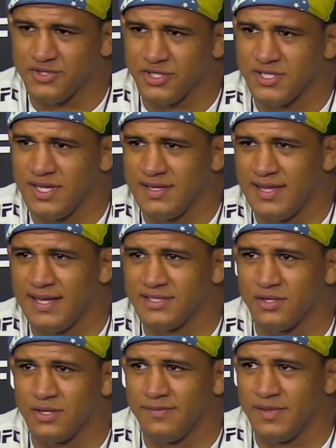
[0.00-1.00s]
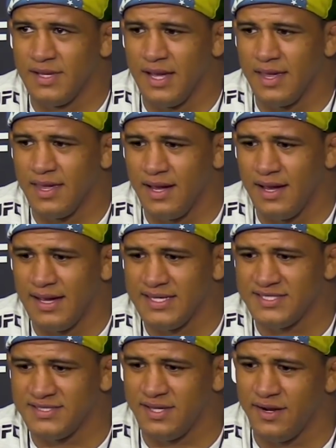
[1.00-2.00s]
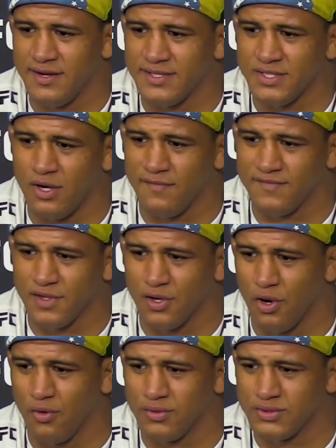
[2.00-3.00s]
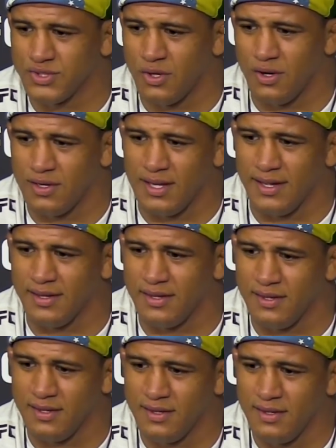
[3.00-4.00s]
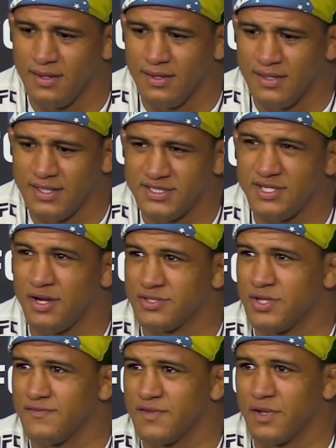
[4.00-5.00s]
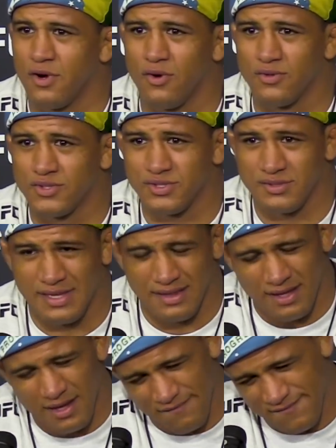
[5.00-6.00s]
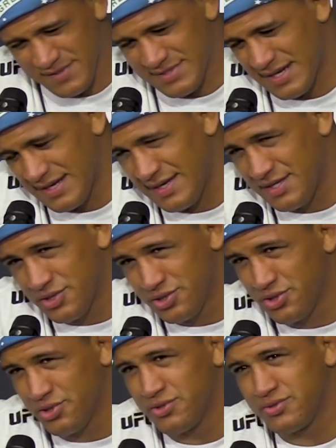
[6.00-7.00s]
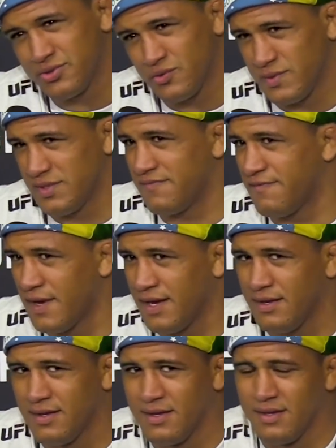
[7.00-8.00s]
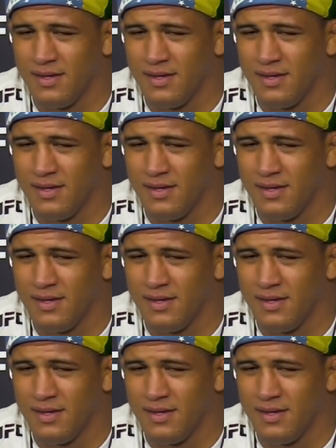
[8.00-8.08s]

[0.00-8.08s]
translate that, it's gonna be like uh, a stairs of the goals or like stares off the ghost. A lot of things that I need to do to win the fight.